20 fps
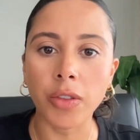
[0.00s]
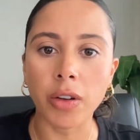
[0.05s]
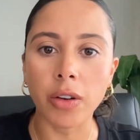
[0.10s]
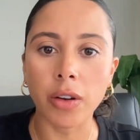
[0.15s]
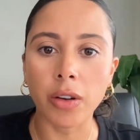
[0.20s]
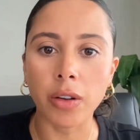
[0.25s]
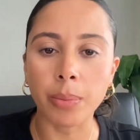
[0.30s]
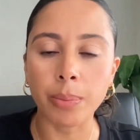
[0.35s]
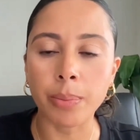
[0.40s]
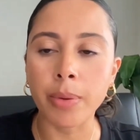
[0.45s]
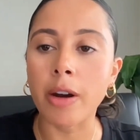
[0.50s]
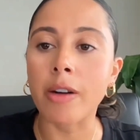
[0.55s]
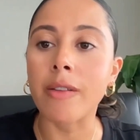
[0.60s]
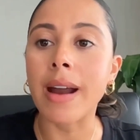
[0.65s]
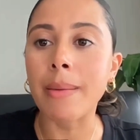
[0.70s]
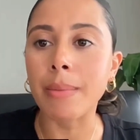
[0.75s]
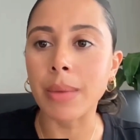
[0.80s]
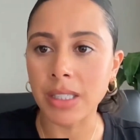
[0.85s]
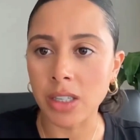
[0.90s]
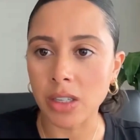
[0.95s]
the
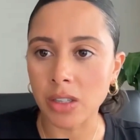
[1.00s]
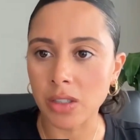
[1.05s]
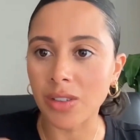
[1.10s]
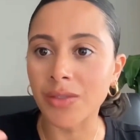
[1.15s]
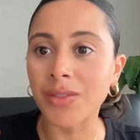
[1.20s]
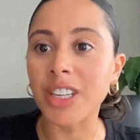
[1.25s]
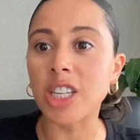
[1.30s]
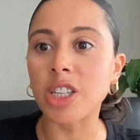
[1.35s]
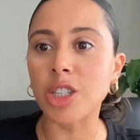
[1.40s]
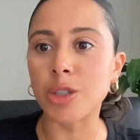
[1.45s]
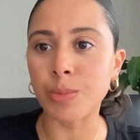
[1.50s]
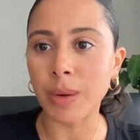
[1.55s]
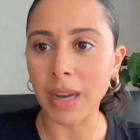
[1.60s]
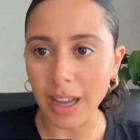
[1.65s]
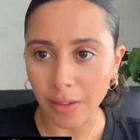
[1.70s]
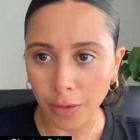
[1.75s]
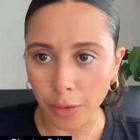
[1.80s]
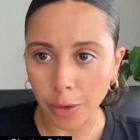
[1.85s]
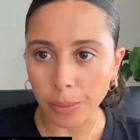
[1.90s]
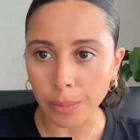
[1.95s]
parameters of each
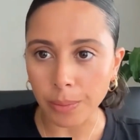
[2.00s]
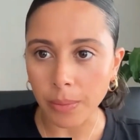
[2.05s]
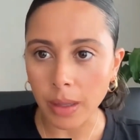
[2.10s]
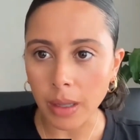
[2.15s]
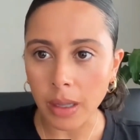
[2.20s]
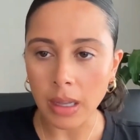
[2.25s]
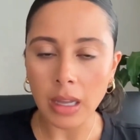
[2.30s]
platform.